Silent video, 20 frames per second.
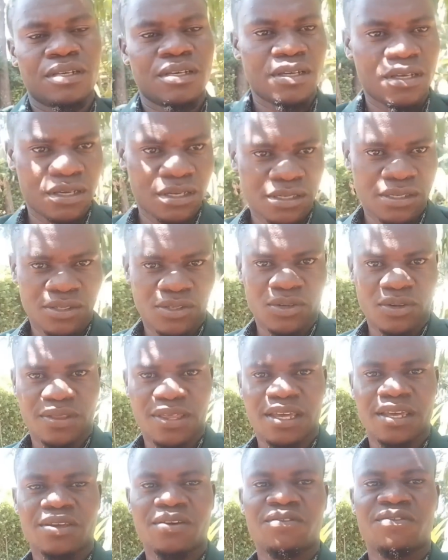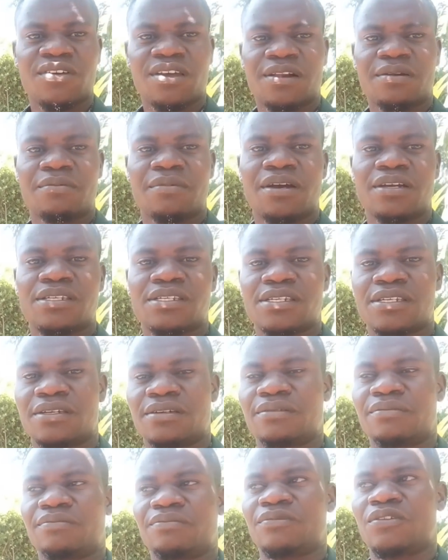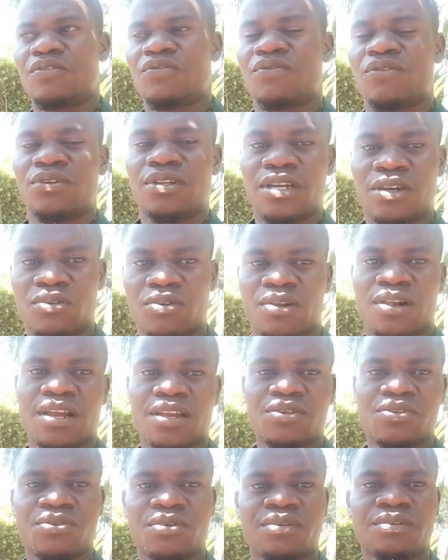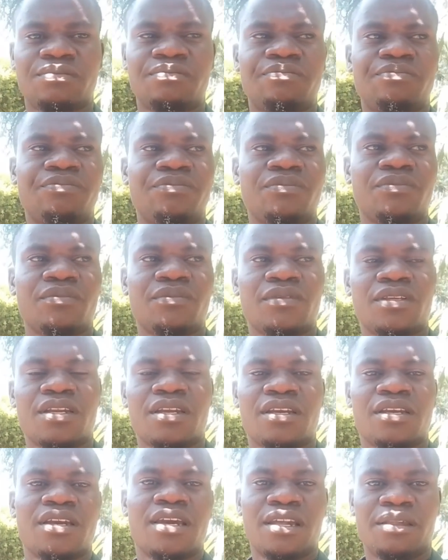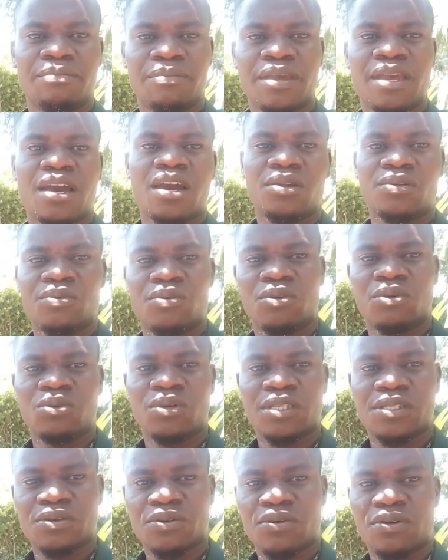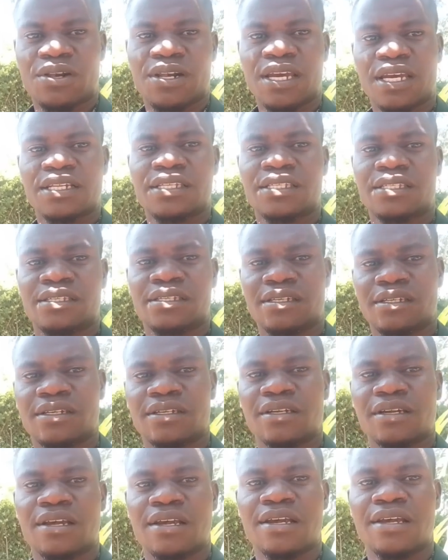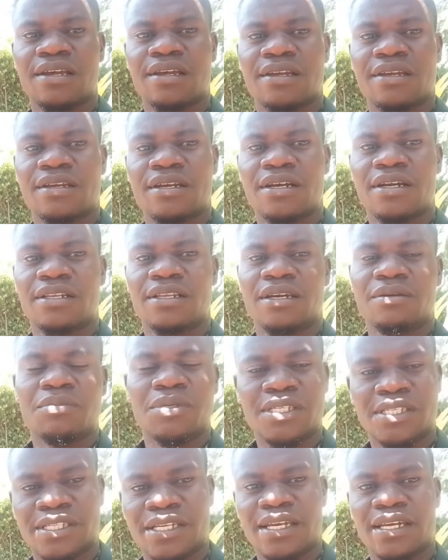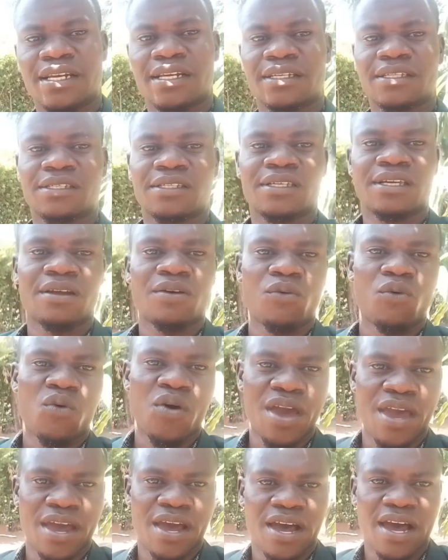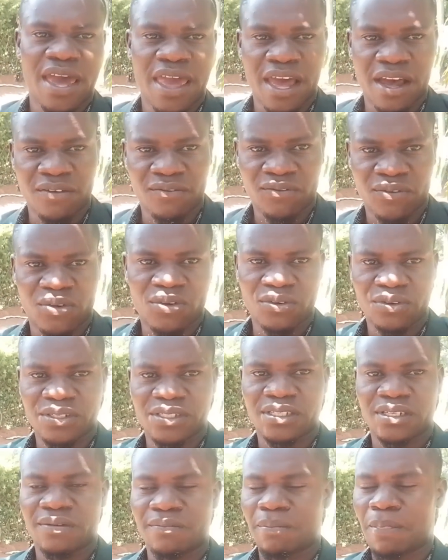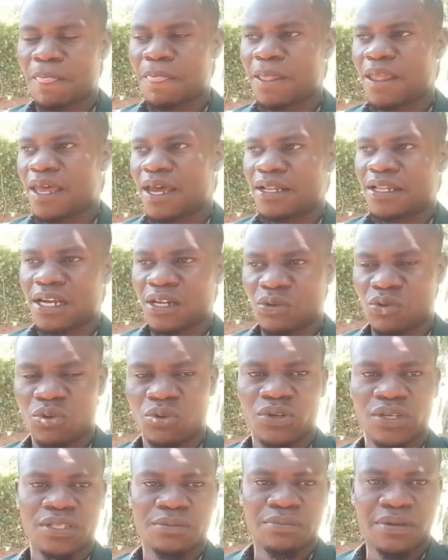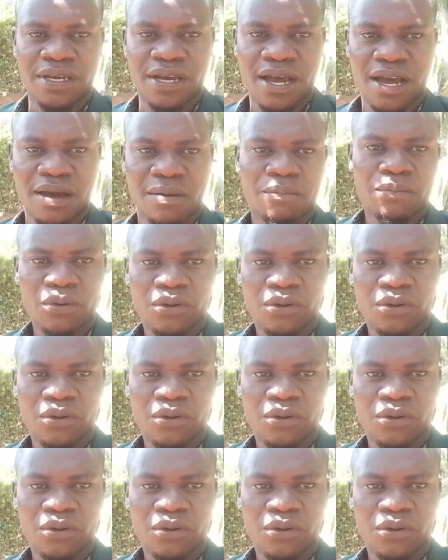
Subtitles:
So thank you very much for the correction, and me, I'll always correct the mistakes where I have wronged, and I'll always be humble